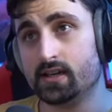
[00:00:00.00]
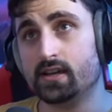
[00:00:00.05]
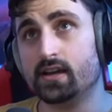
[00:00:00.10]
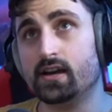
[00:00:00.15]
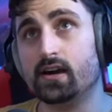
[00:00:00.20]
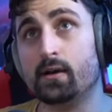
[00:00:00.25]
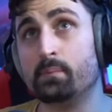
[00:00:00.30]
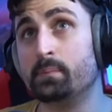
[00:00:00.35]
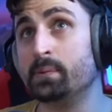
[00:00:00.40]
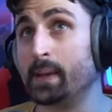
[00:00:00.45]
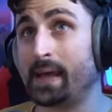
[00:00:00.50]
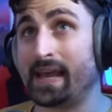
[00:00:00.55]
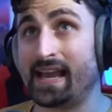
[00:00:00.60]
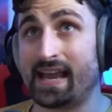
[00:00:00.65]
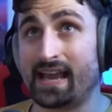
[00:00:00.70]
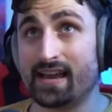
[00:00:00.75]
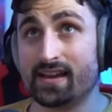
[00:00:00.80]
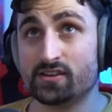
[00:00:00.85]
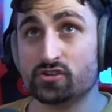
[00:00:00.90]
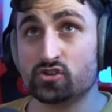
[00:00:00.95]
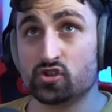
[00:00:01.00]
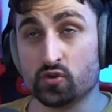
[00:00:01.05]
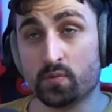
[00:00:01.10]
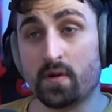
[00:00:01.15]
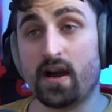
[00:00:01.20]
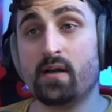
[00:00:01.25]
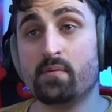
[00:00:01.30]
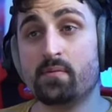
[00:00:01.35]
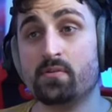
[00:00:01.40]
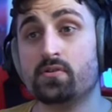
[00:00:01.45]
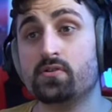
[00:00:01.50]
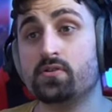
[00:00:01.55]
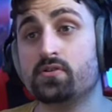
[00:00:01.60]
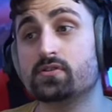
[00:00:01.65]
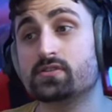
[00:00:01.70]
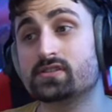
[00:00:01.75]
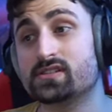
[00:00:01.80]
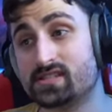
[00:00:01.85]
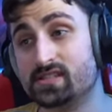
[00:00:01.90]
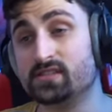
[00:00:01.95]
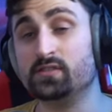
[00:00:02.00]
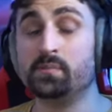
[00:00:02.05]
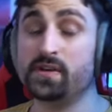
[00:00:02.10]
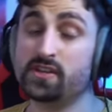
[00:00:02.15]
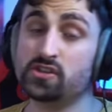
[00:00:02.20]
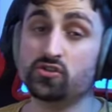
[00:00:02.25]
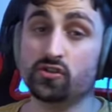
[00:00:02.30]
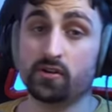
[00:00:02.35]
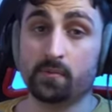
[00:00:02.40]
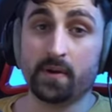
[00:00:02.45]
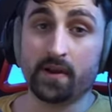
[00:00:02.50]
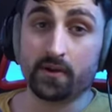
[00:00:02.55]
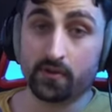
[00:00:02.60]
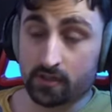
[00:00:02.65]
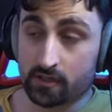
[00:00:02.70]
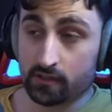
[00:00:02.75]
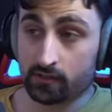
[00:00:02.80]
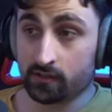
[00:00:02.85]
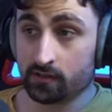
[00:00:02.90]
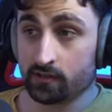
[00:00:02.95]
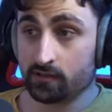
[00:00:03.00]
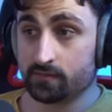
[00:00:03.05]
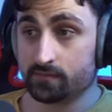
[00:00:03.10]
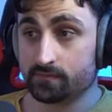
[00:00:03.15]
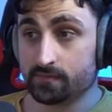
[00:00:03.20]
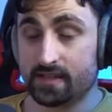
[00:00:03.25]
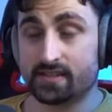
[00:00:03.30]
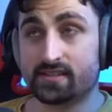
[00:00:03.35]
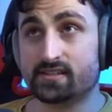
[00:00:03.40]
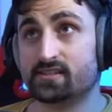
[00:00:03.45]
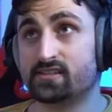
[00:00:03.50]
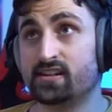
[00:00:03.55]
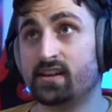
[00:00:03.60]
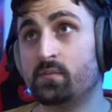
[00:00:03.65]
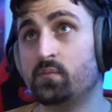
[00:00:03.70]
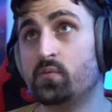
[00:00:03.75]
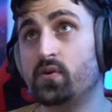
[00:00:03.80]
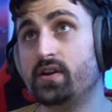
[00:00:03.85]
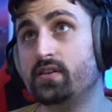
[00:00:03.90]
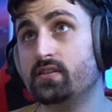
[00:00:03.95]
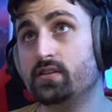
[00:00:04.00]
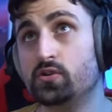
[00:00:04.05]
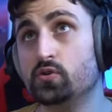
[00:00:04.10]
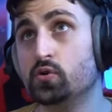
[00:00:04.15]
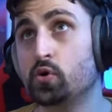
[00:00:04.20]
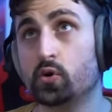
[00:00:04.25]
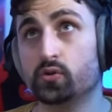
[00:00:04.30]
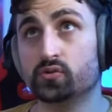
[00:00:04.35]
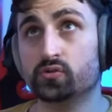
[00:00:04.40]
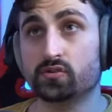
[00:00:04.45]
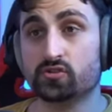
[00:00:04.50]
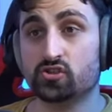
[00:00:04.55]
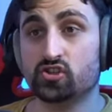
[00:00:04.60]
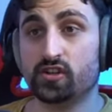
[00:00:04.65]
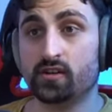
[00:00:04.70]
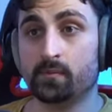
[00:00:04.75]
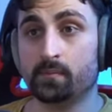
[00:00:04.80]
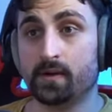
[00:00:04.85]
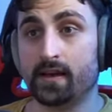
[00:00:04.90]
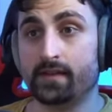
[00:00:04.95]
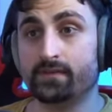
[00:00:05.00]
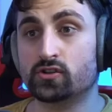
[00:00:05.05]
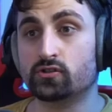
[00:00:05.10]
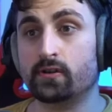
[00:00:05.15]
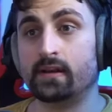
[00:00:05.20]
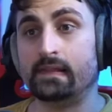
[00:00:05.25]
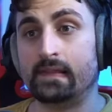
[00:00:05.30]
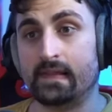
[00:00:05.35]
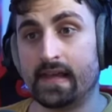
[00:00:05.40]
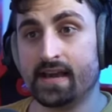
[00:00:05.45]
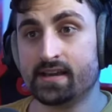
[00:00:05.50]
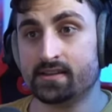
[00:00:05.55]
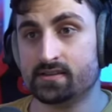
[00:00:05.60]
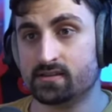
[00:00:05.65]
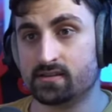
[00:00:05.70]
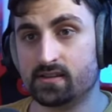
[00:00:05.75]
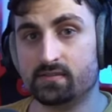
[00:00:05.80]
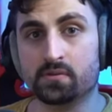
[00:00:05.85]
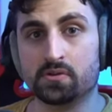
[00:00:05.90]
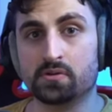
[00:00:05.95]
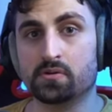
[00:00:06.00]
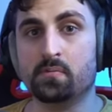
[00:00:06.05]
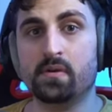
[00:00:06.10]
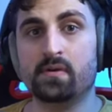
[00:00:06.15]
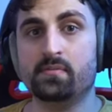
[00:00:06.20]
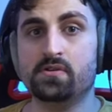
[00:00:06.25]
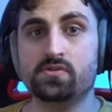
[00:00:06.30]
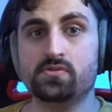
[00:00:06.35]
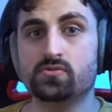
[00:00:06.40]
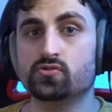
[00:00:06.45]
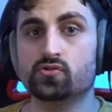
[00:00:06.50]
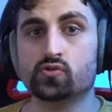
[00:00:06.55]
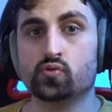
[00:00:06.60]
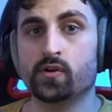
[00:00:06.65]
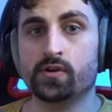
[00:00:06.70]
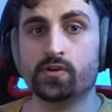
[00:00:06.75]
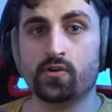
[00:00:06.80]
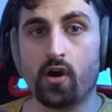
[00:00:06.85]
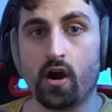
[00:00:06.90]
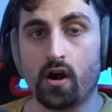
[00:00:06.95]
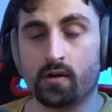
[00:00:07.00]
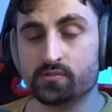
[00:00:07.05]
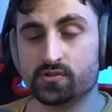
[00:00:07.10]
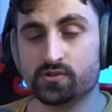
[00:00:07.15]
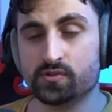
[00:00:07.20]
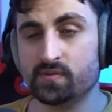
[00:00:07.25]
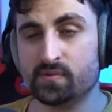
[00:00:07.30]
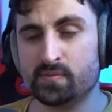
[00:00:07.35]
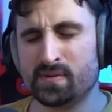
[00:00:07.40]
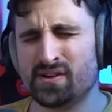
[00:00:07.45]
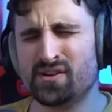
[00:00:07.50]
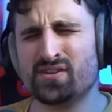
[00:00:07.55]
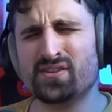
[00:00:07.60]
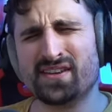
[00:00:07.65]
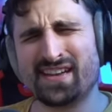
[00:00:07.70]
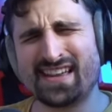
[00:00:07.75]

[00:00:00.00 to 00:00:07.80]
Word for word: Uh, playing Survivor still makes you a better killer, it's the same way that you go to the gym and train legs, even though maybe you just want your arms to be bigger.